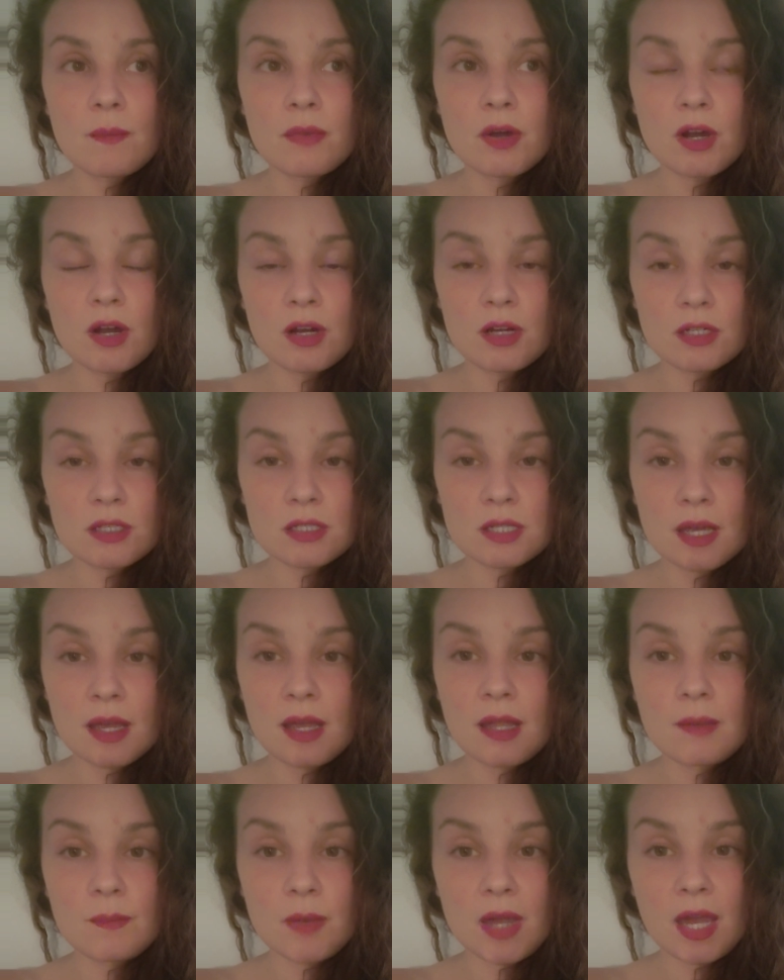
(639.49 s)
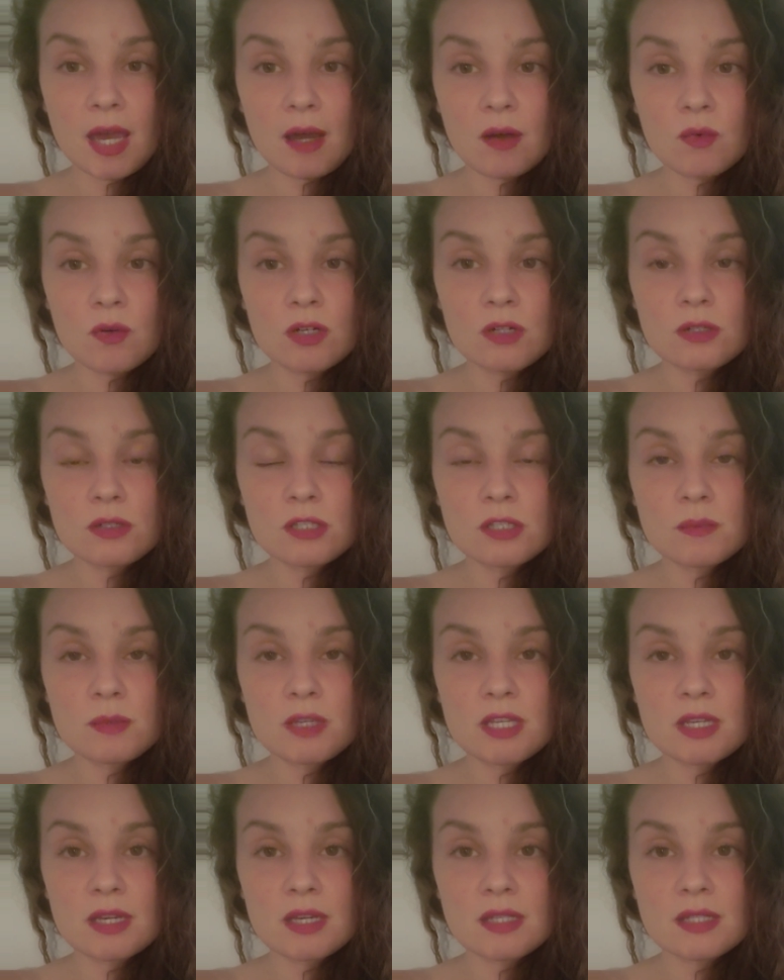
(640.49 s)
part-time hours
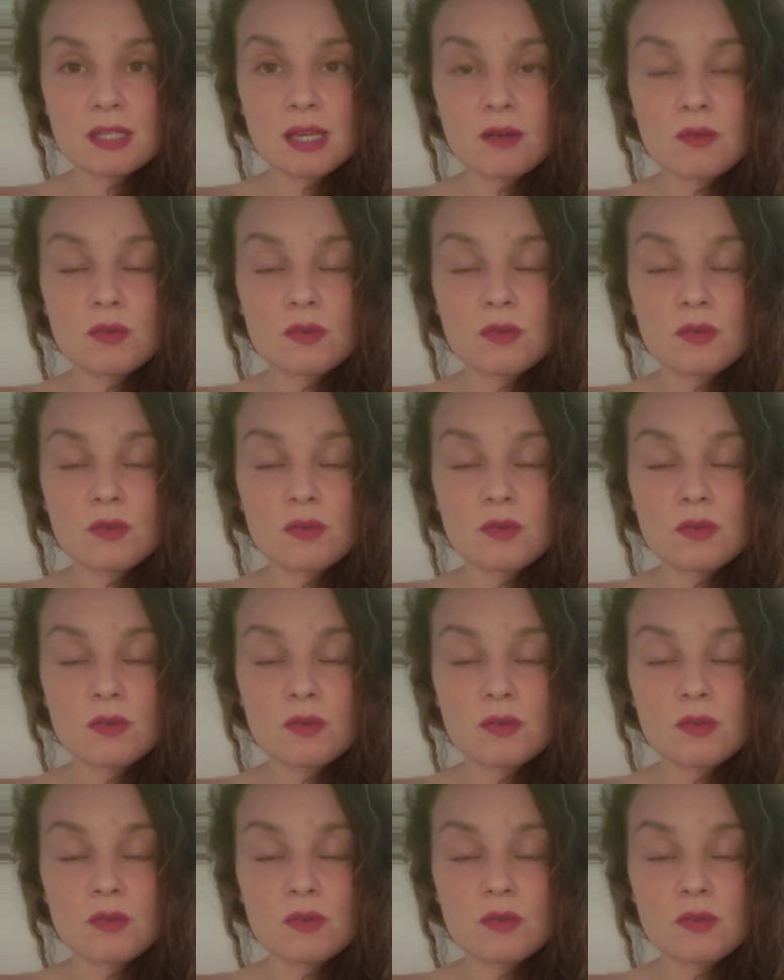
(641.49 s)
because I